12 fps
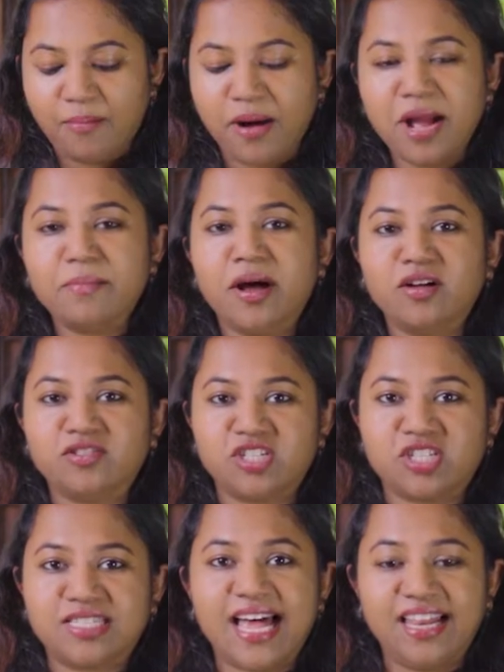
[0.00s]
My mouth
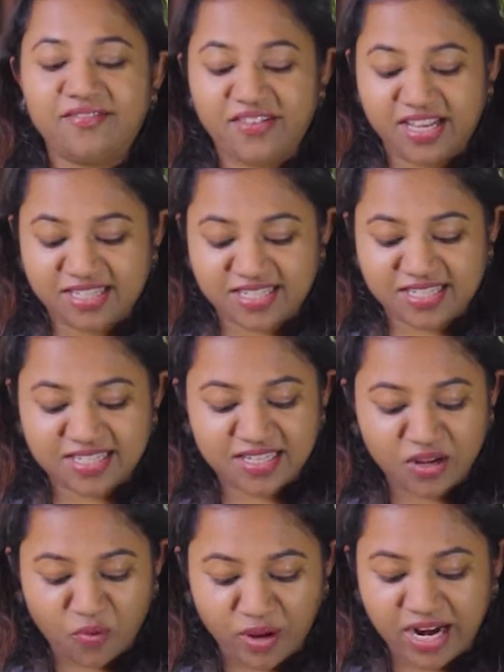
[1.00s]
just salivates
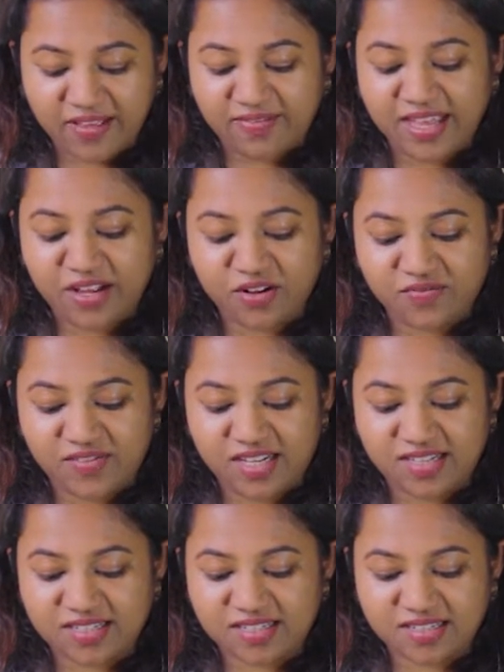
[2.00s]
when I think of
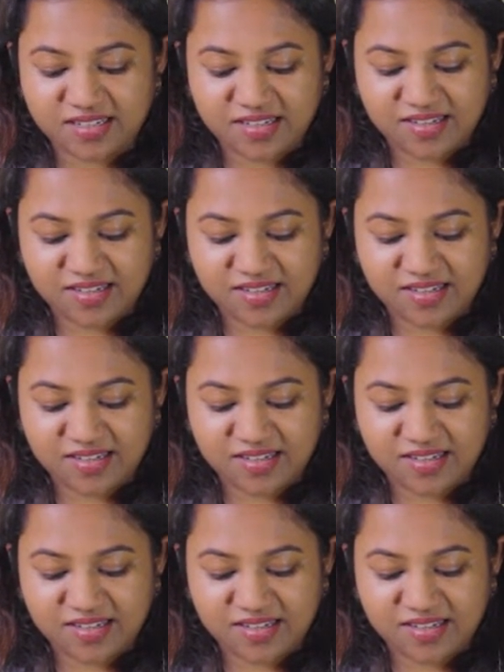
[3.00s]
these.